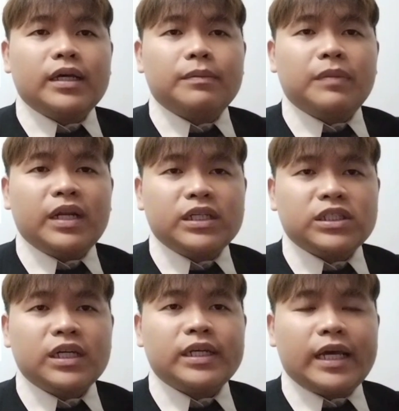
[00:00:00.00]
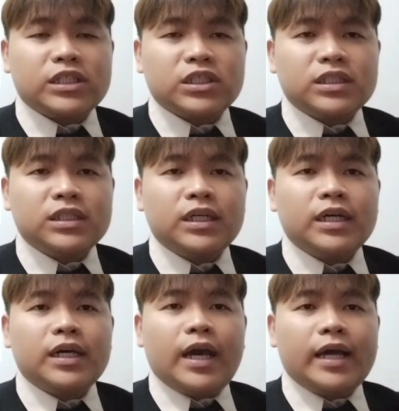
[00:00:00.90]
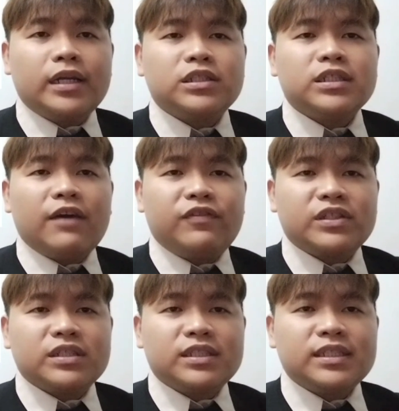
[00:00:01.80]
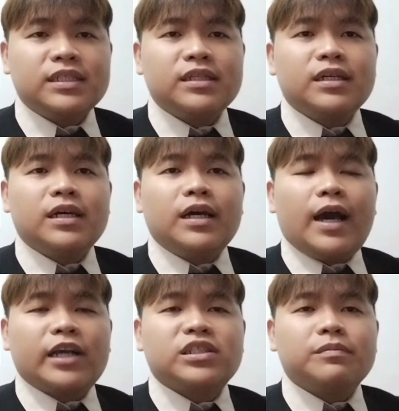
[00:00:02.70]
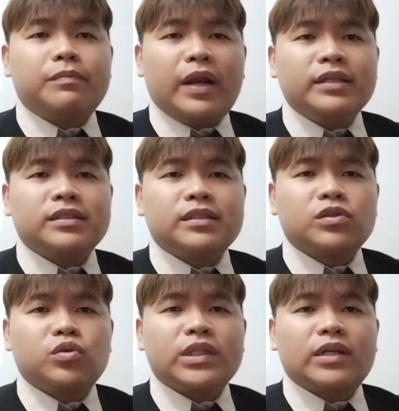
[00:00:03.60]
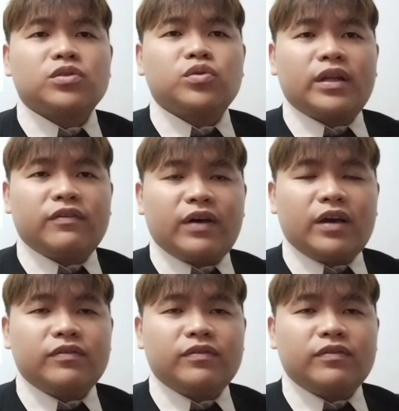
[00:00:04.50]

Malaysia National Energy Efficiency Action Plans 2025.